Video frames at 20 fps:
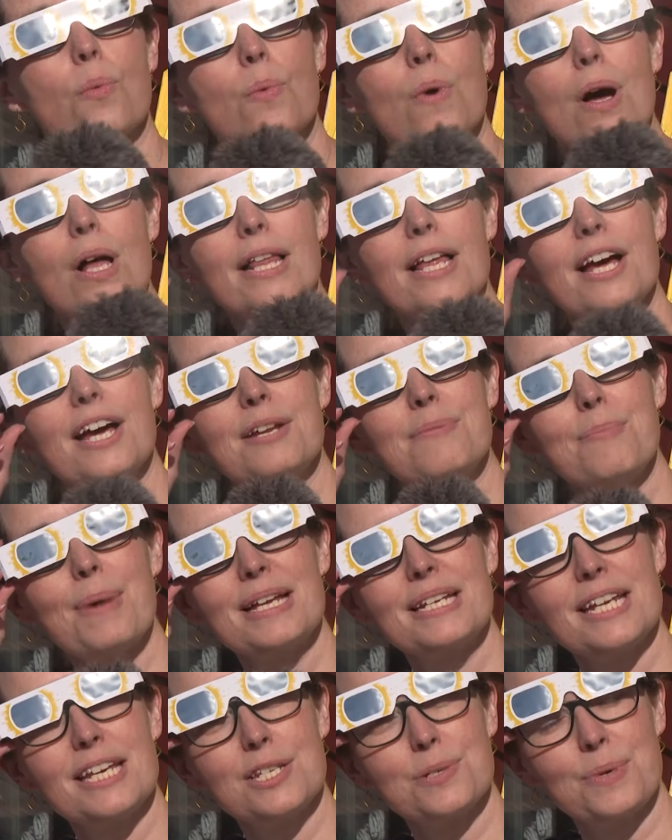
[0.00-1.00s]
Well, on
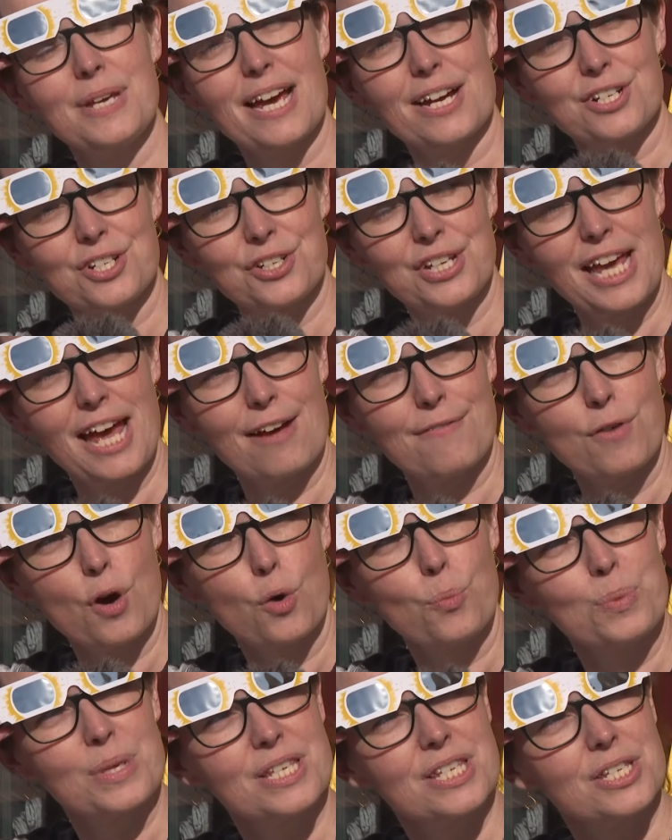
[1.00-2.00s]
Mondays we actually have
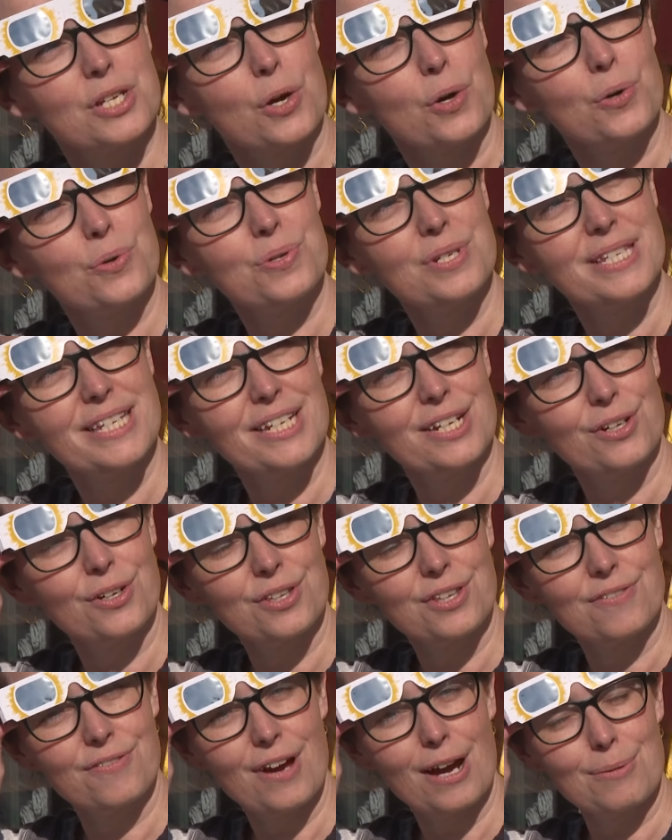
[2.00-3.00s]
open sews here
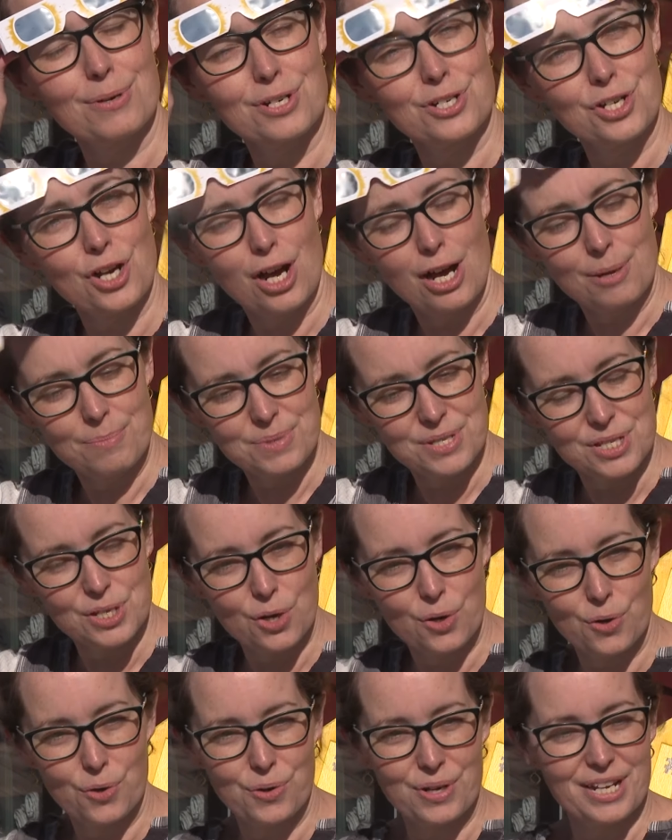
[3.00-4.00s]
at the fabric shop,
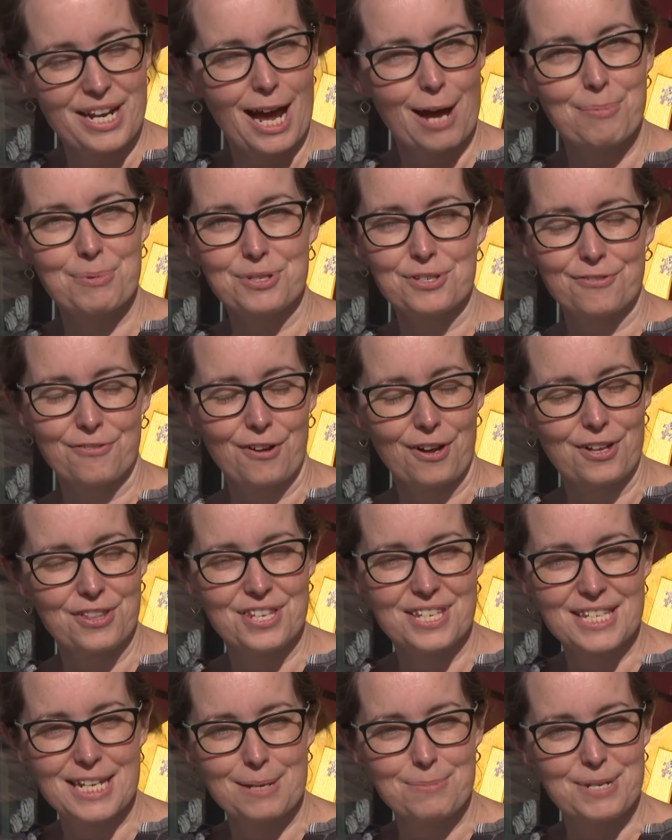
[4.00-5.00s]
so it happened to fall on
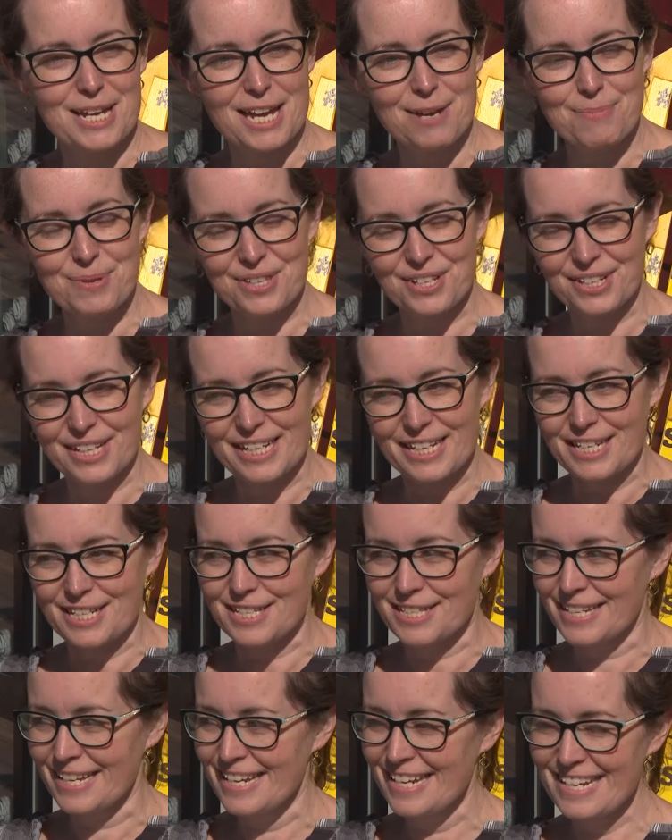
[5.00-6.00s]
the same day, but the
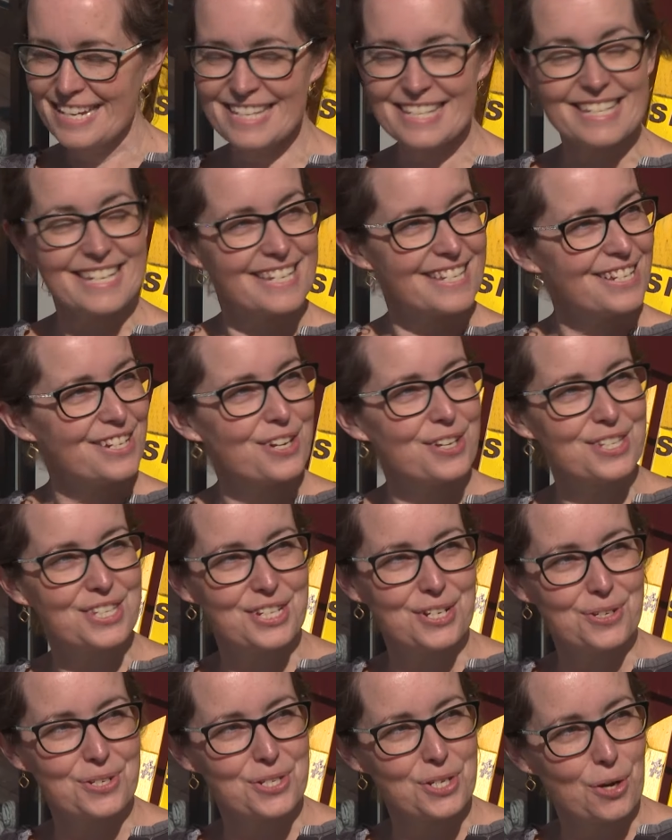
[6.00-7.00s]
ladies insisted on
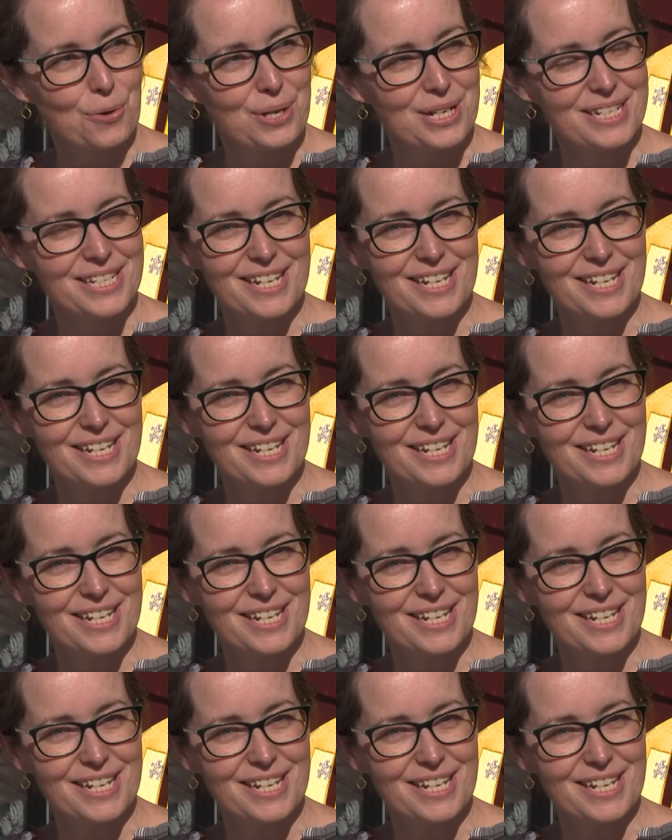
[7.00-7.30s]
still sewing